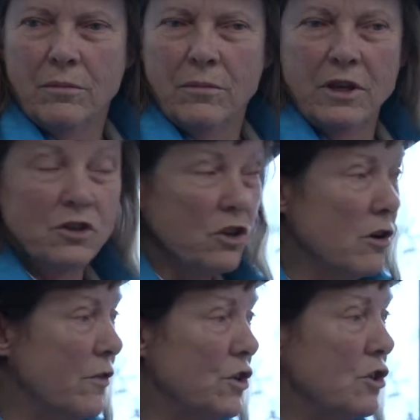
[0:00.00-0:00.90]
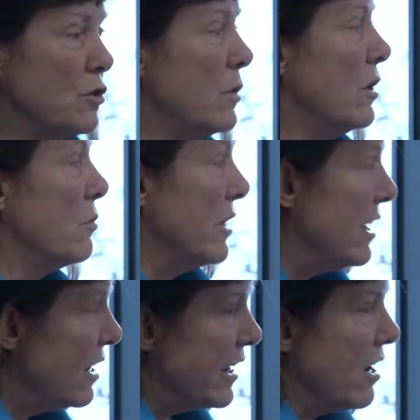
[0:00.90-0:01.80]
in service to a
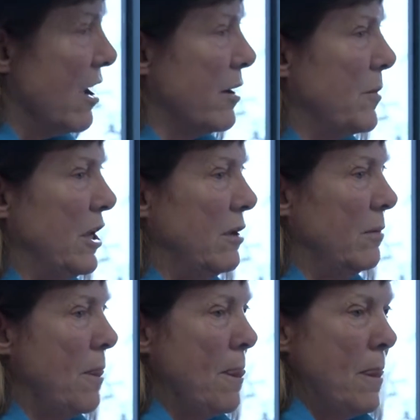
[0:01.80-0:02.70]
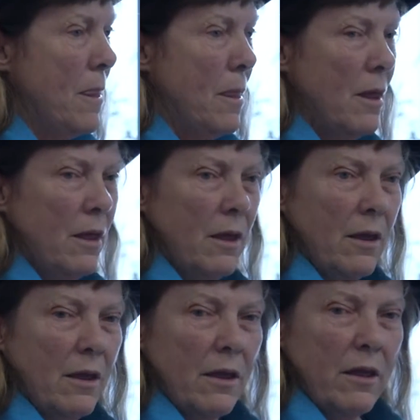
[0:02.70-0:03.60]
real economy
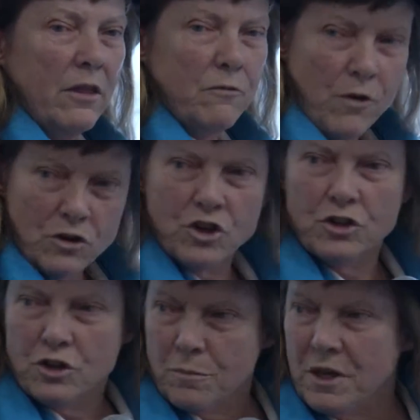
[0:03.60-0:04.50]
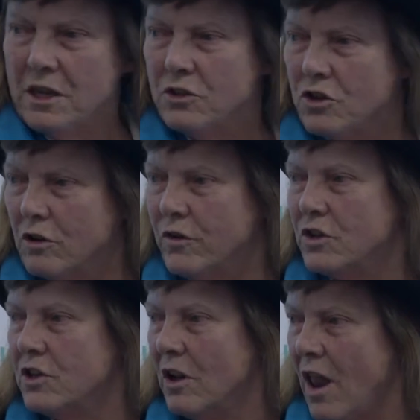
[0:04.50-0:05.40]
that functions to be in service
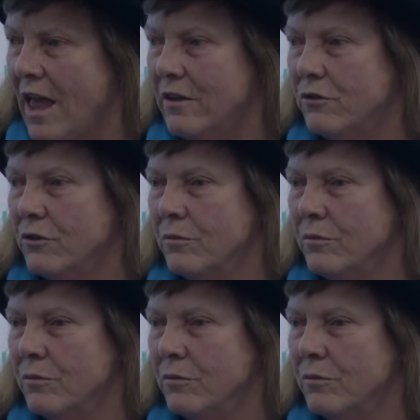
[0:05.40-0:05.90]
to life.